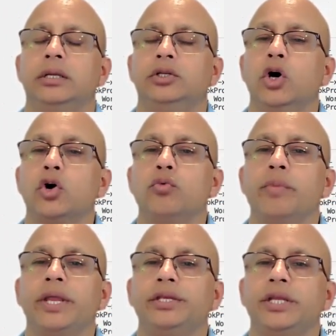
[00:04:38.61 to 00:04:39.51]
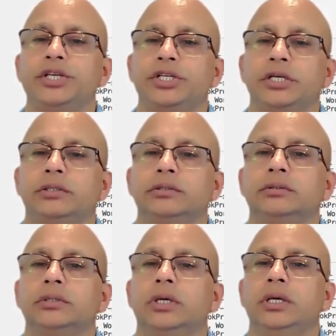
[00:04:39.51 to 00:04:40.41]

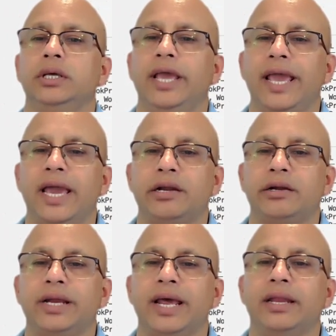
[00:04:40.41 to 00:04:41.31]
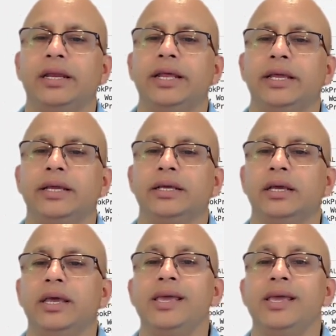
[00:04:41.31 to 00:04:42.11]
documentation, error handling,